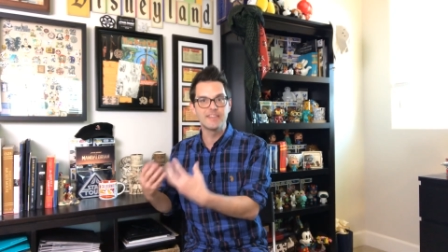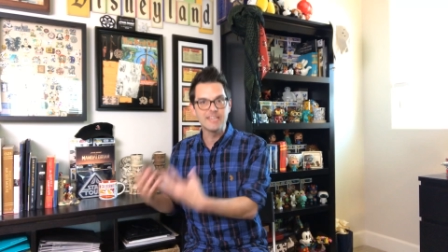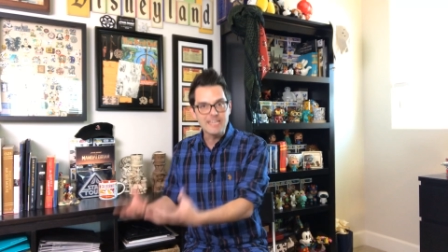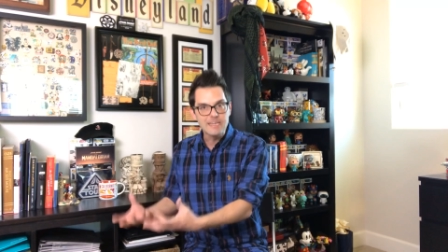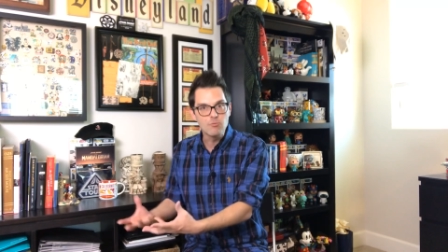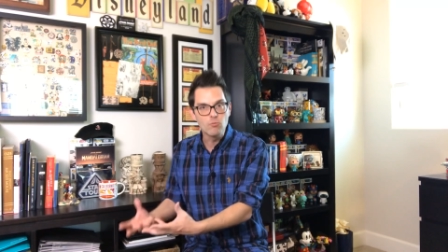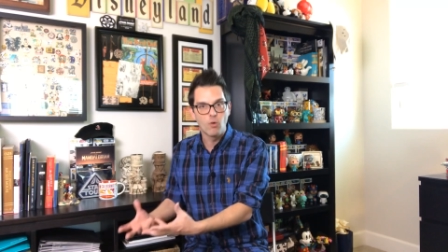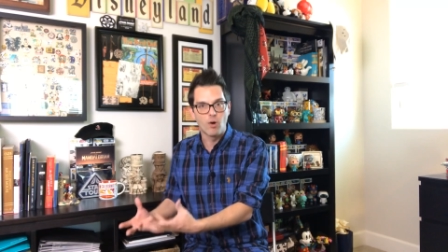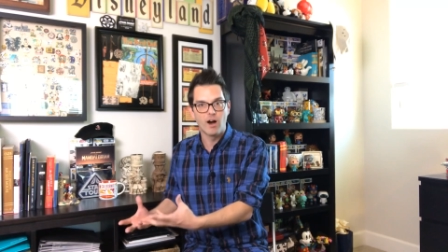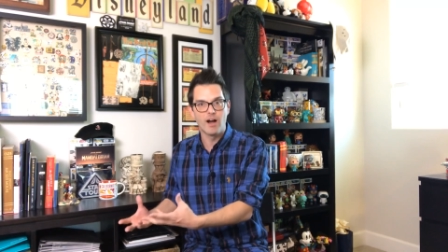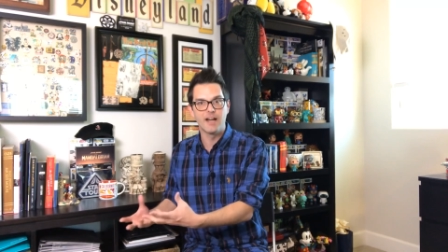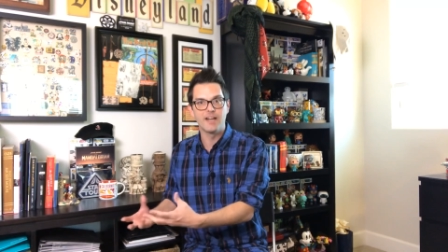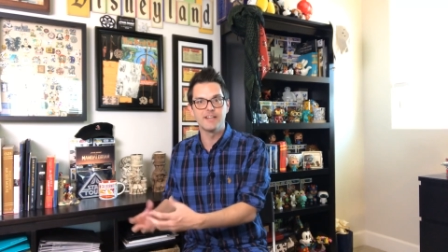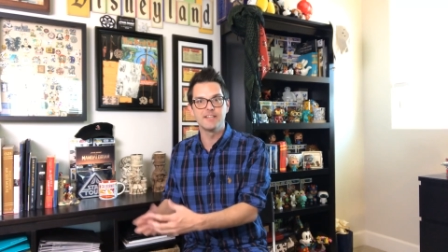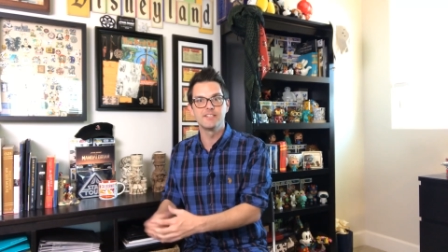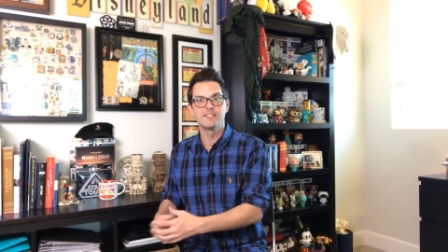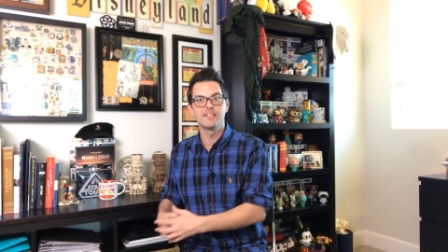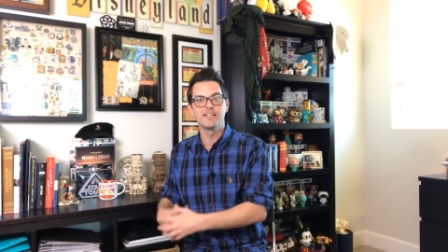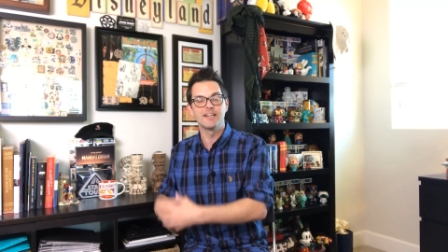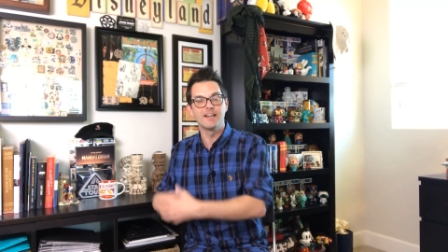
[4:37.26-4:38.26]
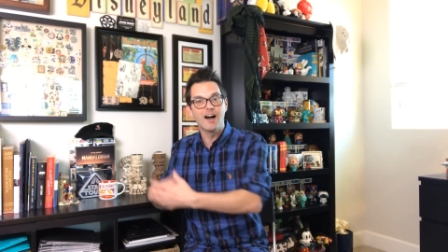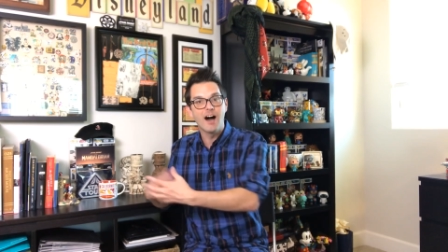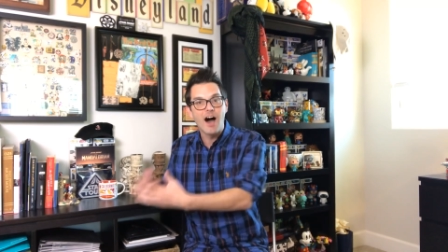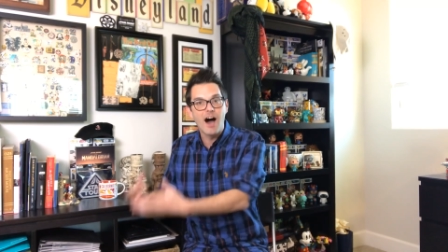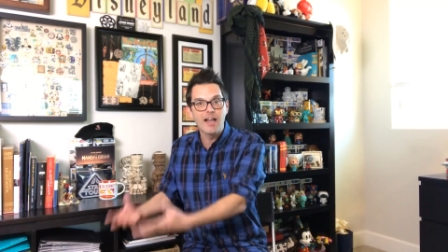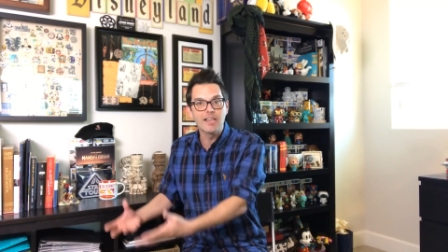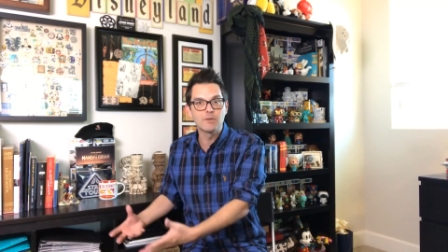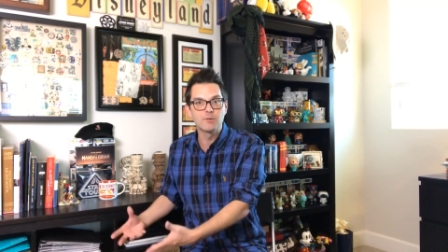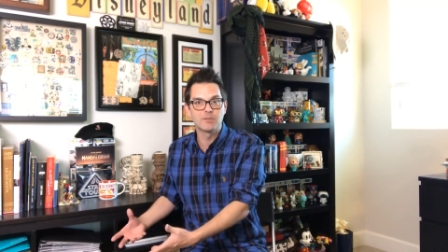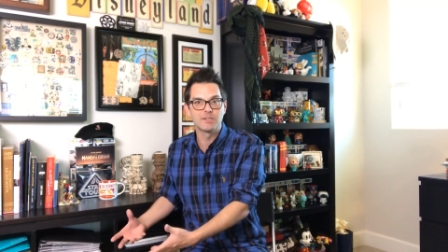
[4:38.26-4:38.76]
theme wise in
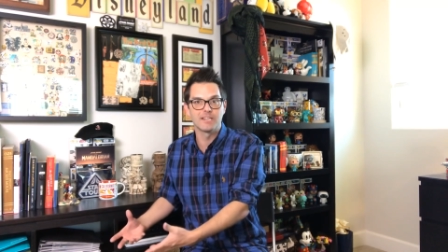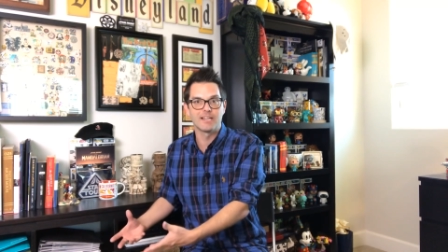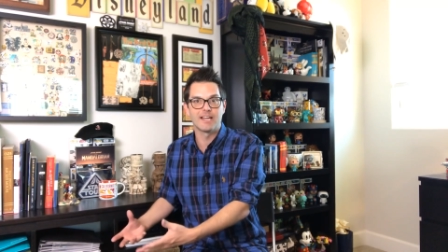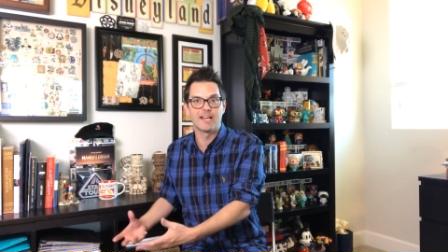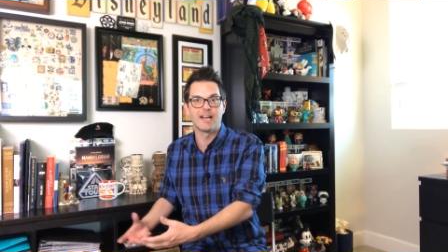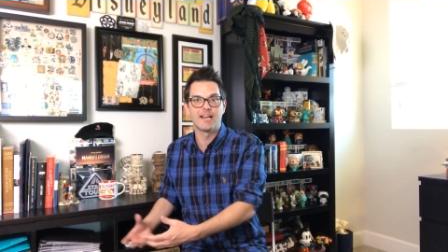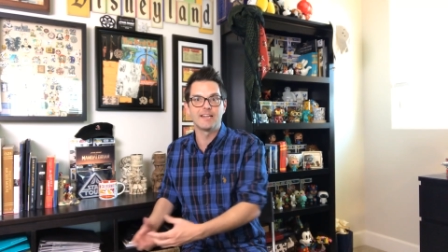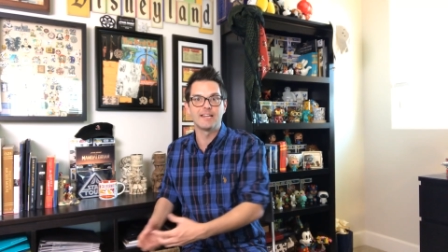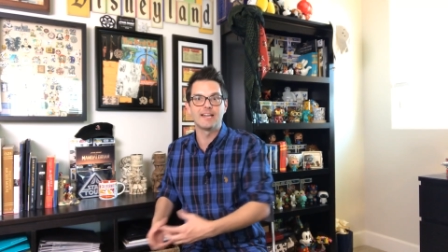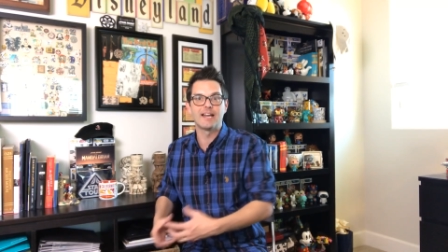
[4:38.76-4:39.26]
Hollywoodland,